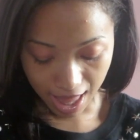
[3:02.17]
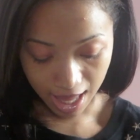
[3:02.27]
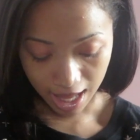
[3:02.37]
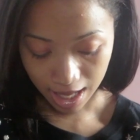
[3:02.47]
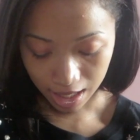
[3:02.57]

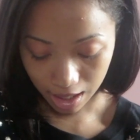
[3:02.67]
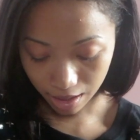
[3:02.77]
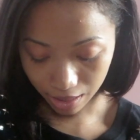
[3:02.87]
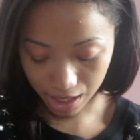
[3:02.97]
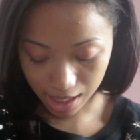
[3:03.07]

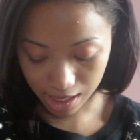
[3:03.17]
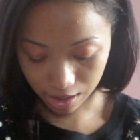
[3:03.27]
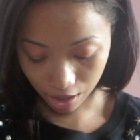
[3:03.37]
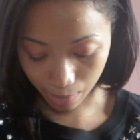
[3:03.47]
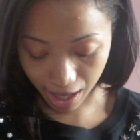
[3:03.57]
and
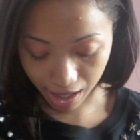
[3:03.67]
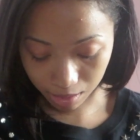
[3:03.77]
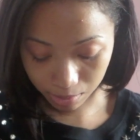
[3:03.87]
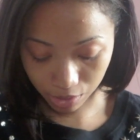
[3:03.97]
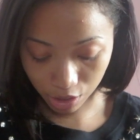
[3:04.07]
these are the
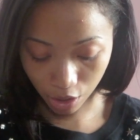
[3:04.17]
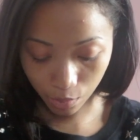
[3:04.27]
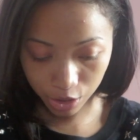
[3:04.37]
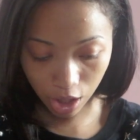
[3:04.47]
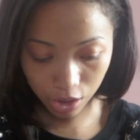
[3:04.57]
bottoms
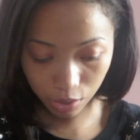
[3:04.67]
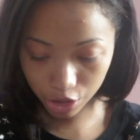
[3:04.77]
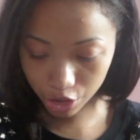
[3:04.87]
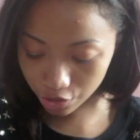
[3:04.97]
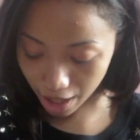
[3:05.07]
which are also
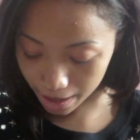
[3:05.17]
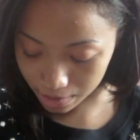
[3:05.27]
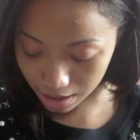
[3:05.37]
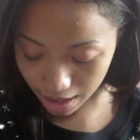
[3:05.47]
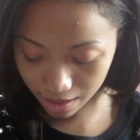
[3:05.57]
just
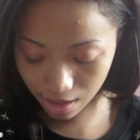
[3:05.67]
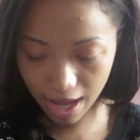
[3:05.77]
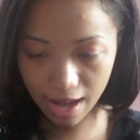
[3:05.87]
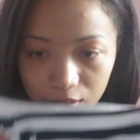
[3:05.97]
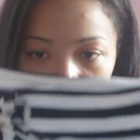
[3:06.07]
striped and they have the